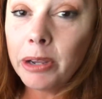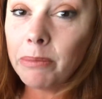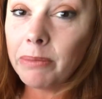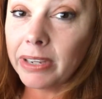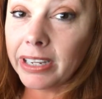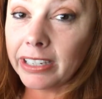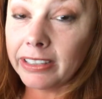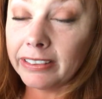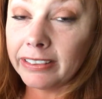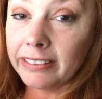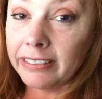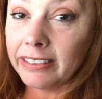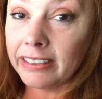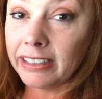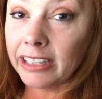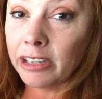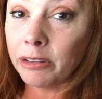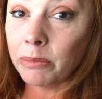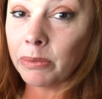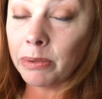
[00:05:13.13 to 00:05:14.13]
because
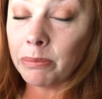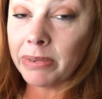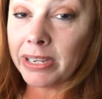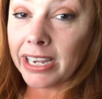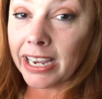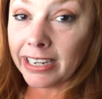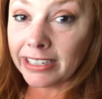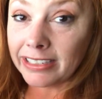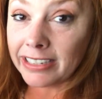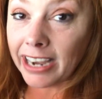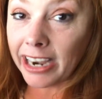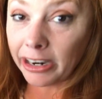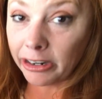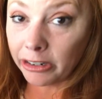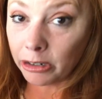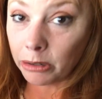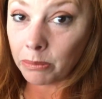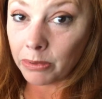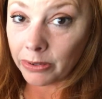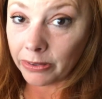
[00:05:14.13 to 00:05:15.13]
it would be a
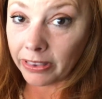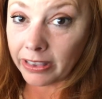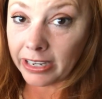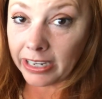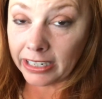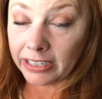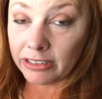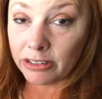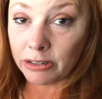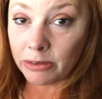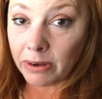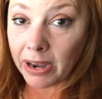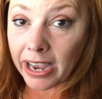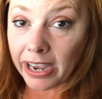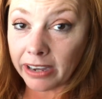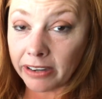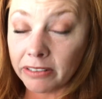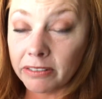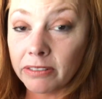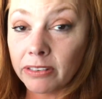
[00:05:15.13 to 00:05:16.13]
terrible thing to
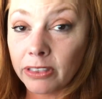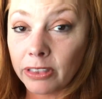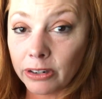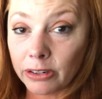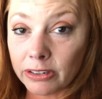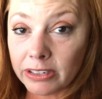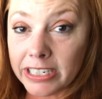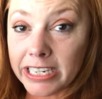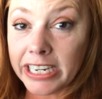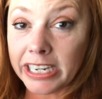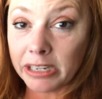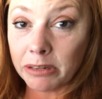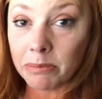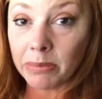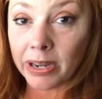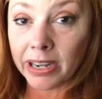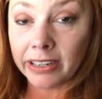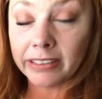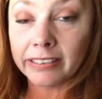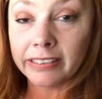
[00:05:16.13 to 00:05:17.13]
have 13
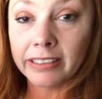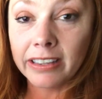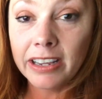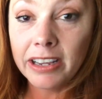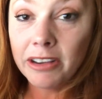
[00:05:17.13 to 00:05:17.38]
bucks